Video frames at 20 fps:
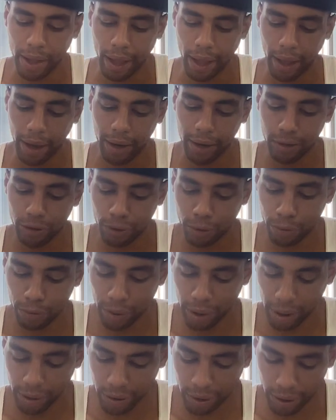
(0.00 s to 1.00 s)
Aaron drew
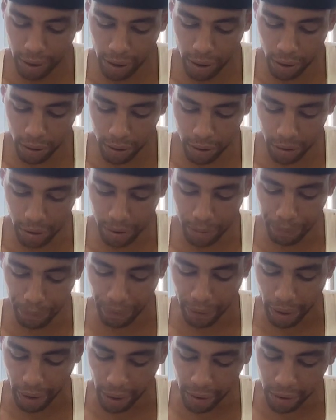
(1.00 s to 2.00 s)
near to the altar
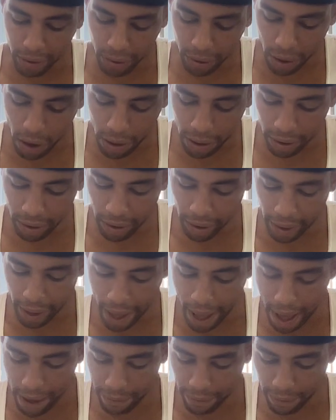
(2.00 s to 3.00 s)
and slaughtered the
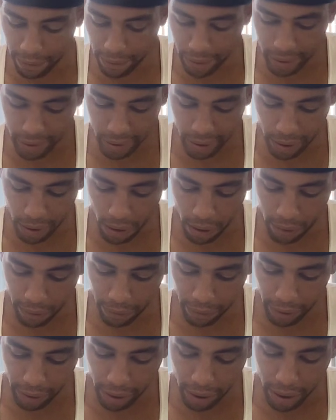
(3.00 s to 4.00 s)
calf of the sin
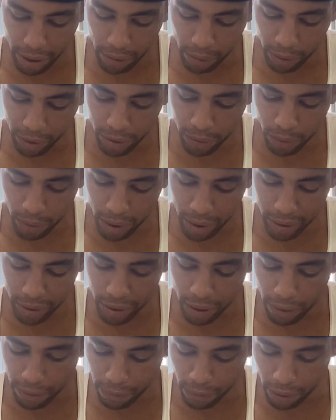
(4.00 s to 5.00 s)
offering, which
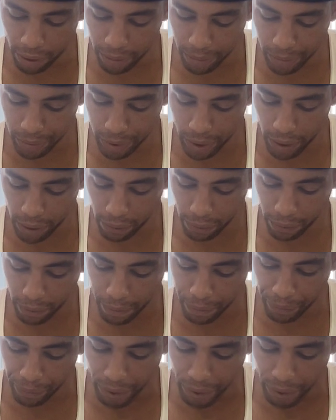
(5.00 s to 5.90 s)
was for himself.